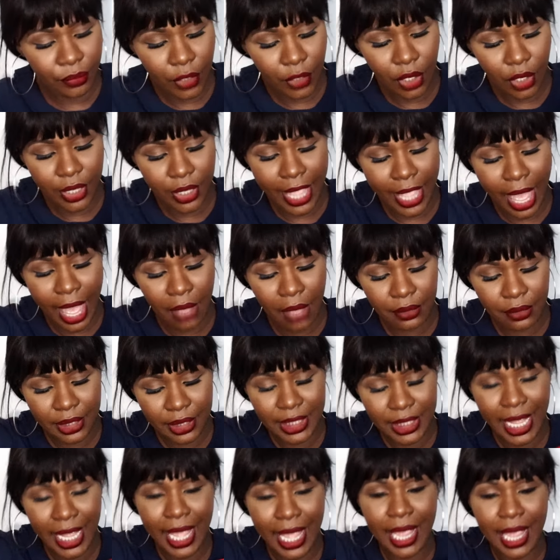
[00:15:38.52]
on the
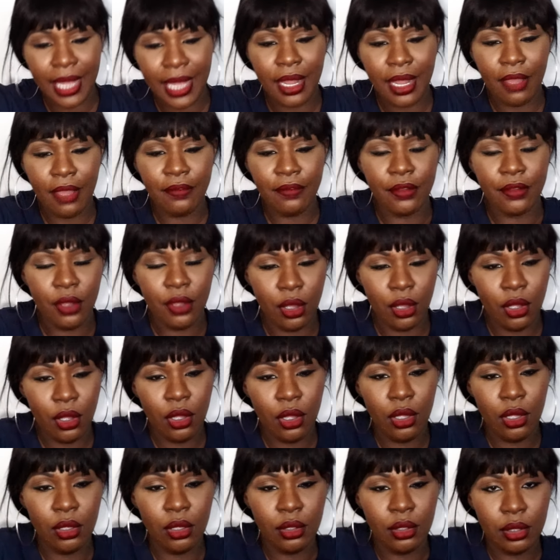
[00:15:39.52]
outside I've
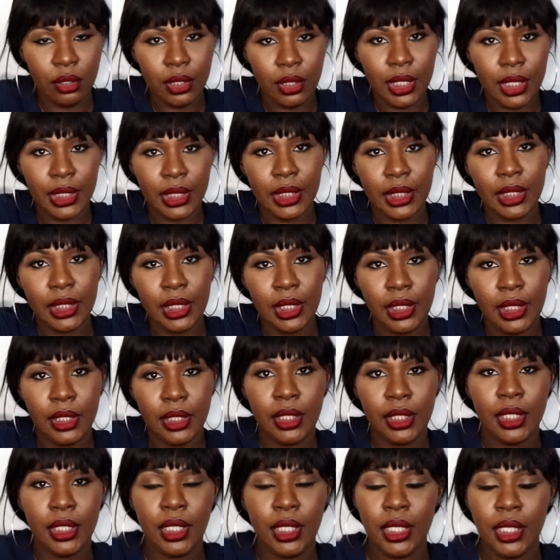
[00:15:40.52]
got, let's see,
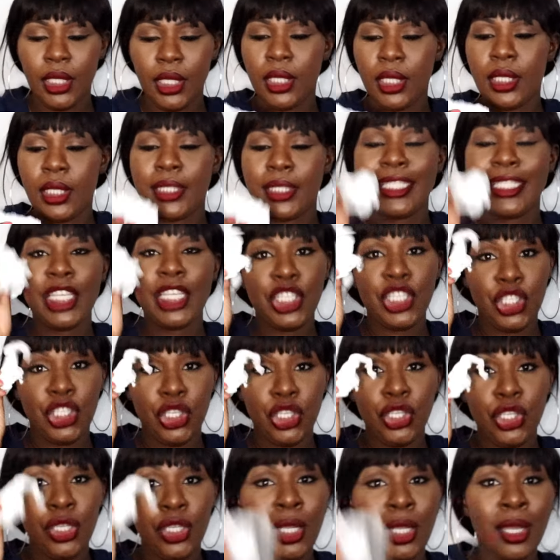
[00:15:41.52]

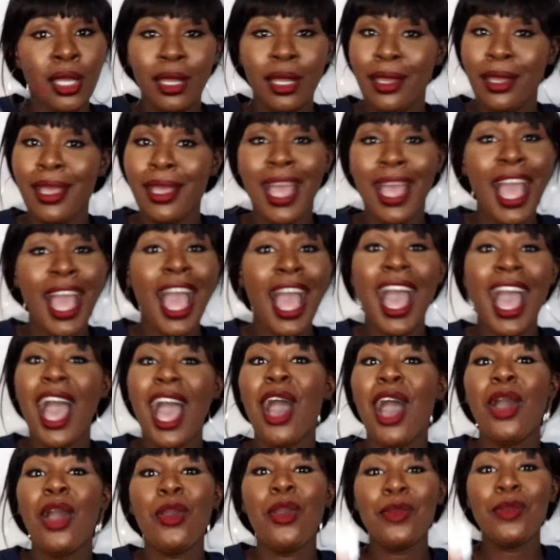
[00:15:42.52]
tissue.
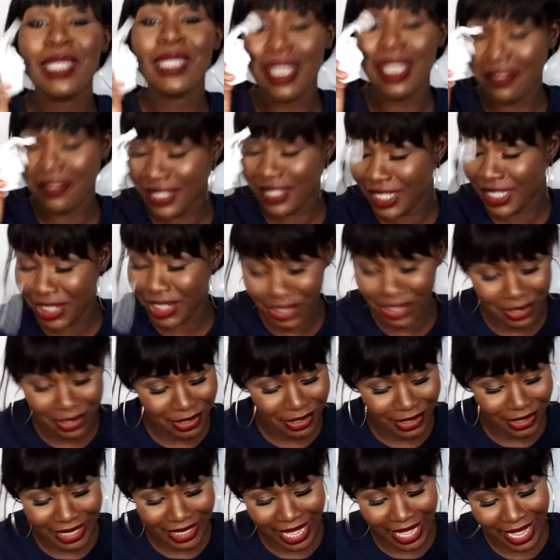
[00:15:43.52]
I always have
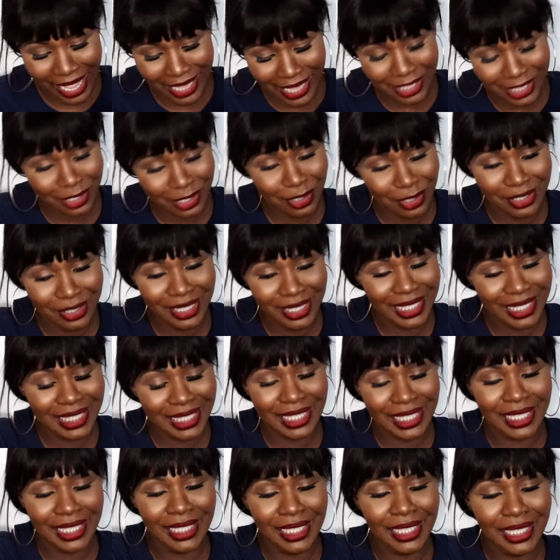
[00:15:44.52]
tissues, guys,
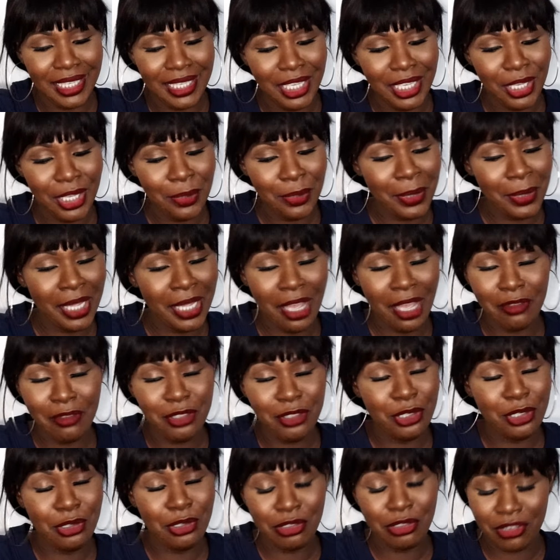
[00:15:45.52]
obviously. We have
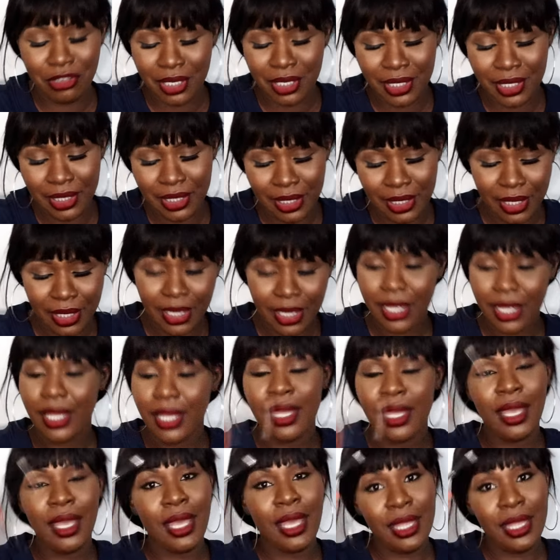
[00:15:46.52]
children.
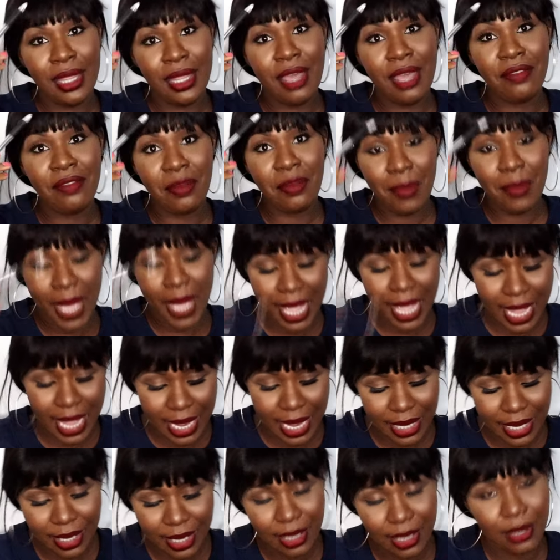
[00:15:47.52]
Another
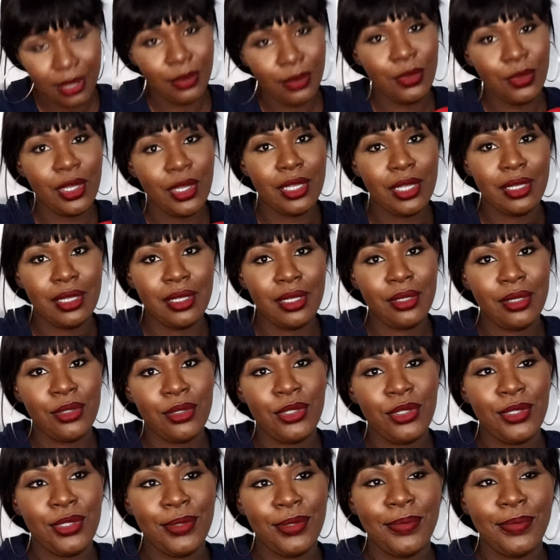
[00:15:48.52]
pen. What
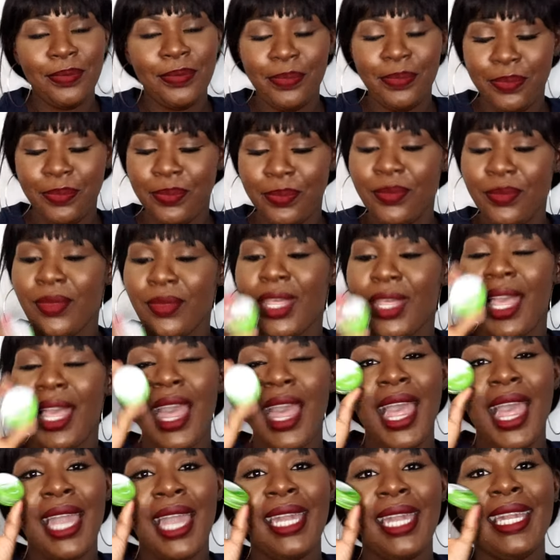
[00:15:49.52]
else?
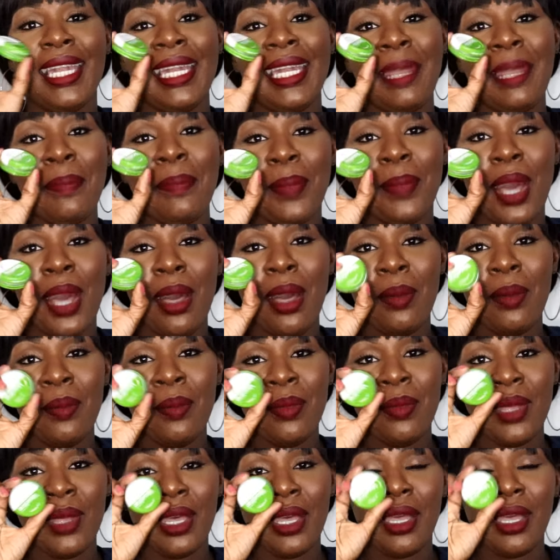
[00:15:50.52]
Lip
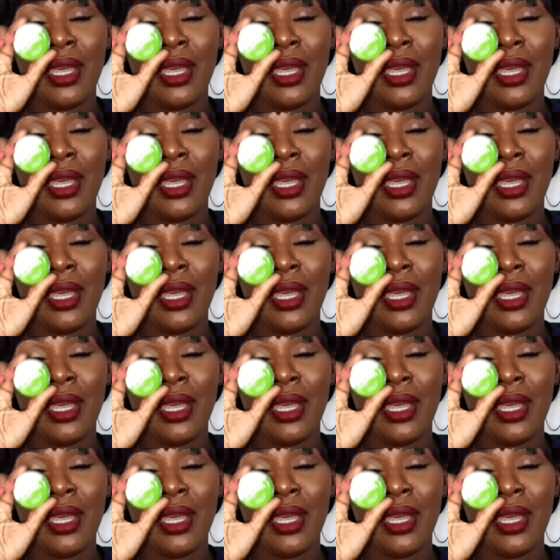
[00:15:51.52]
balm.